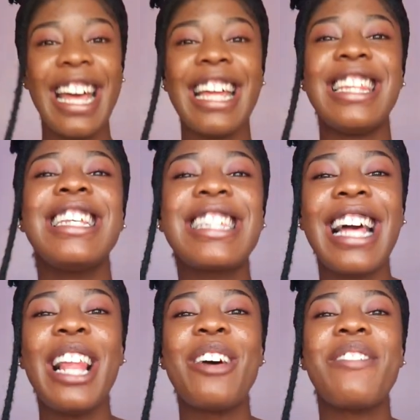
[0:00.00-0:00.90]
This girl
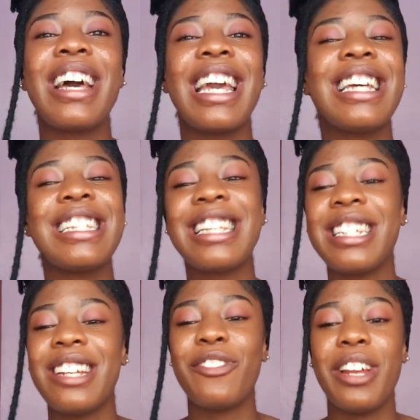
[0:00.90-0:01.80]
over here
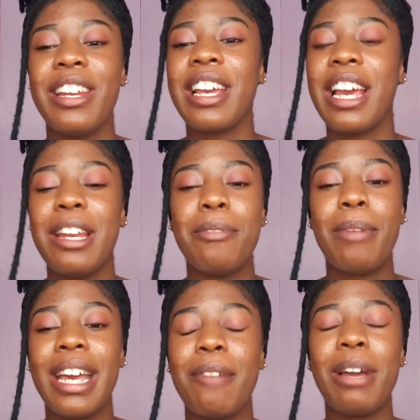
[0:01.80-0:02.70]
started running, and
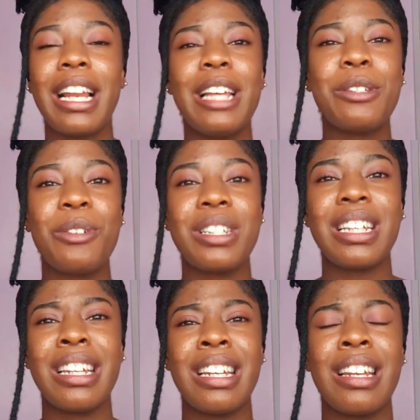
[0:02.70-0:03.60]
my class was
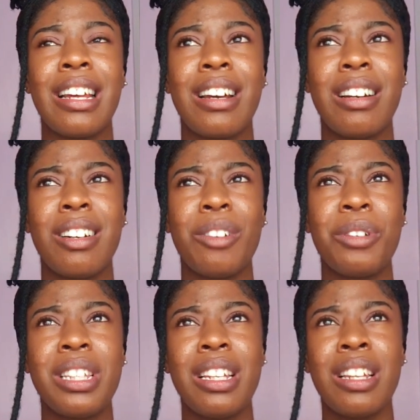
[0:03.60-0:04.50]
in
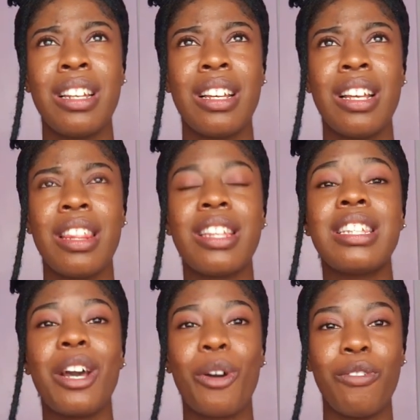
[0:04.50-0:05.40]
the
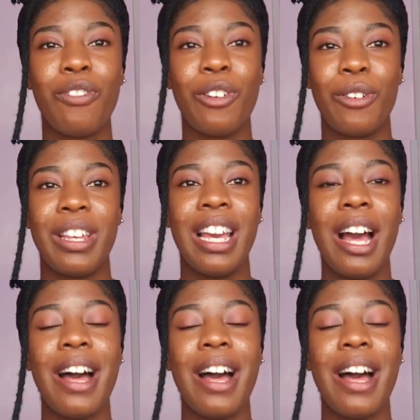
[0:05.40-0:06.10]
second floor, yeah.